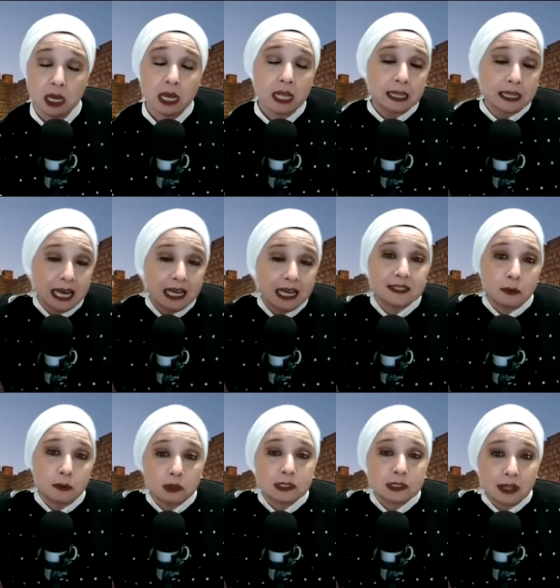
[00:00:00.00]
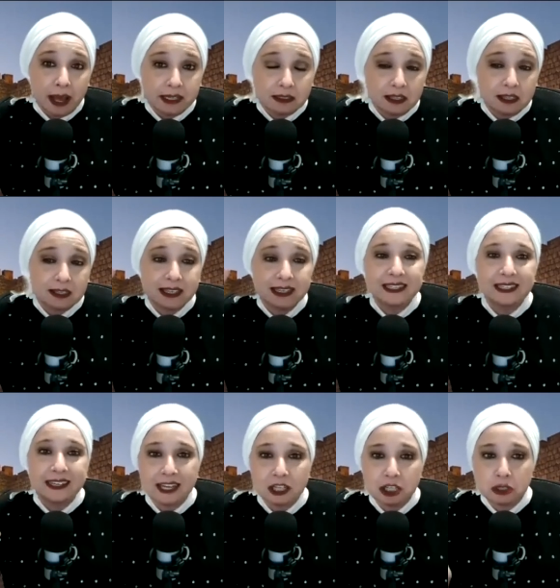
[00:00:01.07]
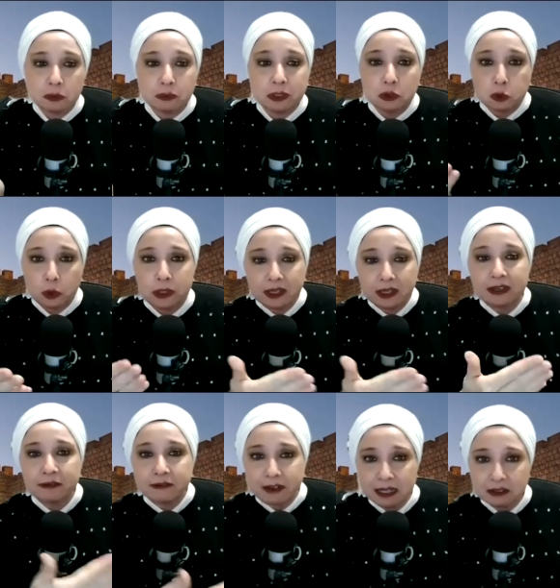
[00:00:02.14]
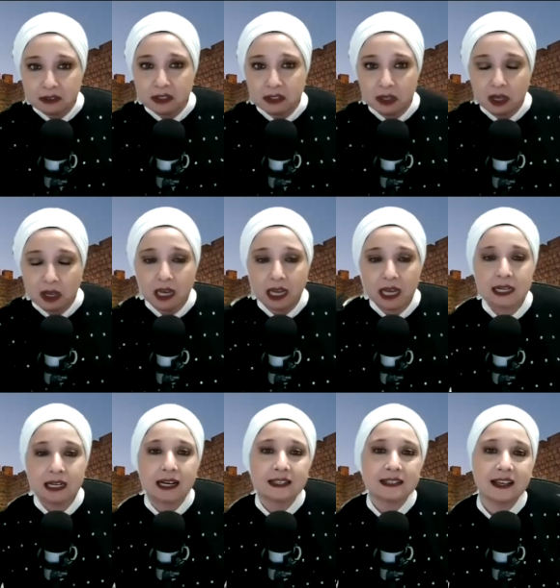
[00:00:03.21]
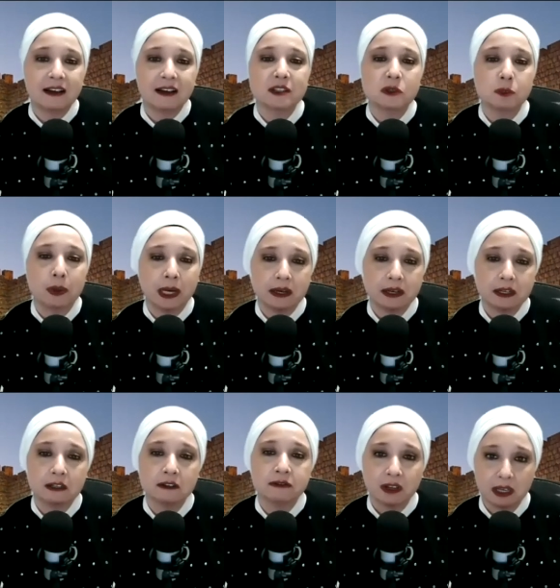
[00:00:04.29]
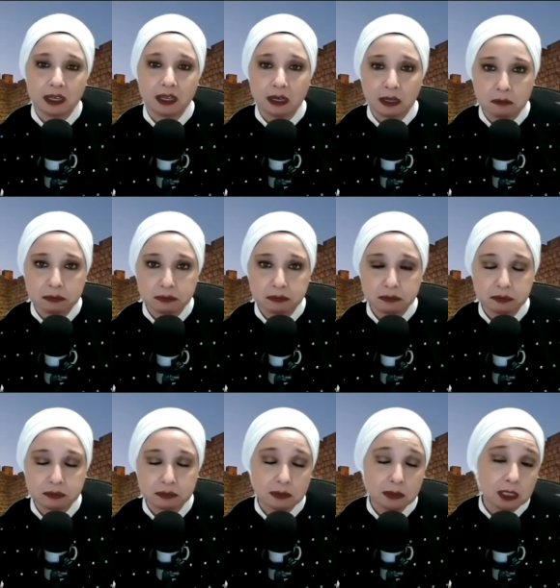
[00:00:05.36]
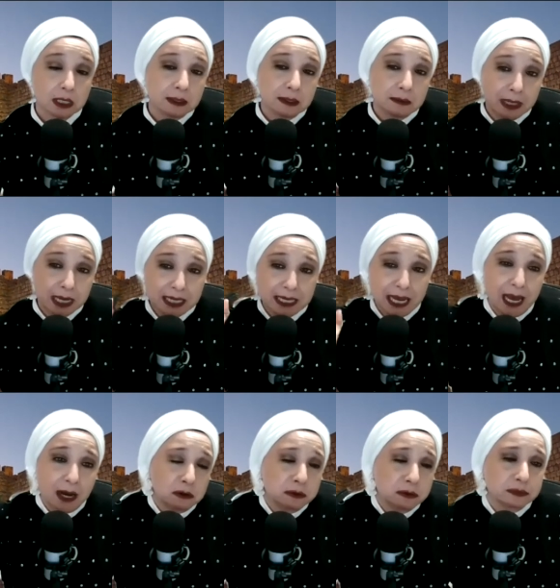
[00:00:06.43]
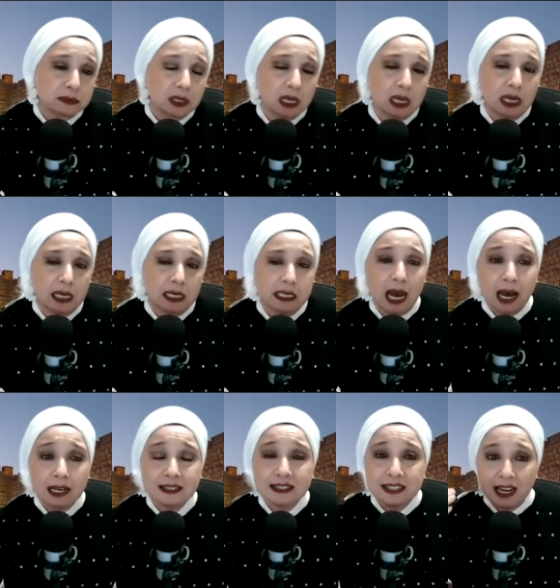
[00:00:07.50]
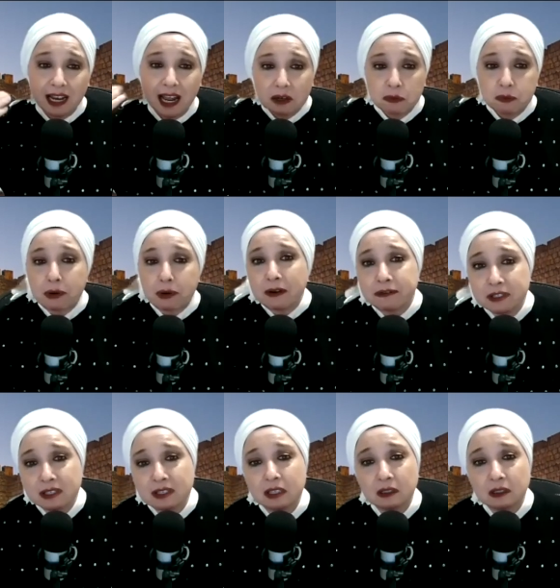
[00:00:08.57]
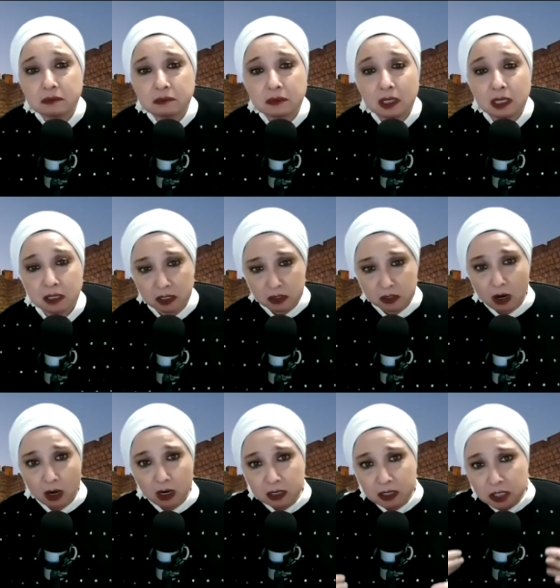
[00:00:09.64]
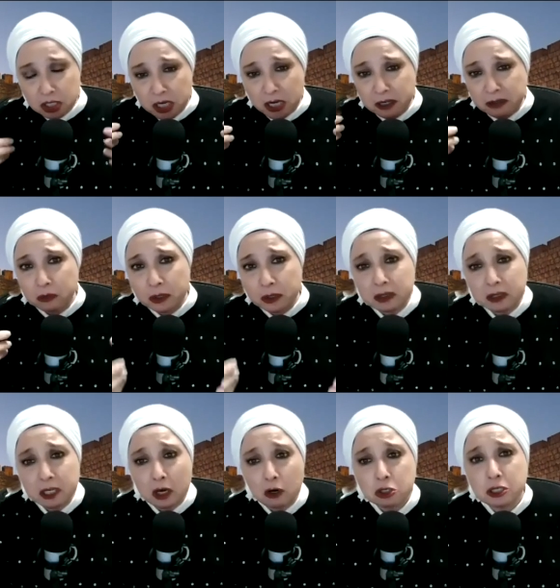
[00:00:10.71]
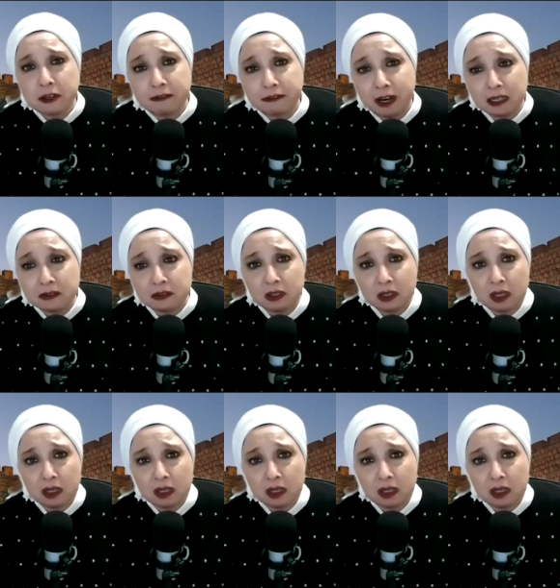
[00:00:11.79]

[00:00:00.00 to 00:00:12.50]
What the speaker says: That's most likely the connection between the event and Asaf's Perek of Tehillim. But anyhow, Yachaziel had a prophecy, and he shared it with Yehoshaphat.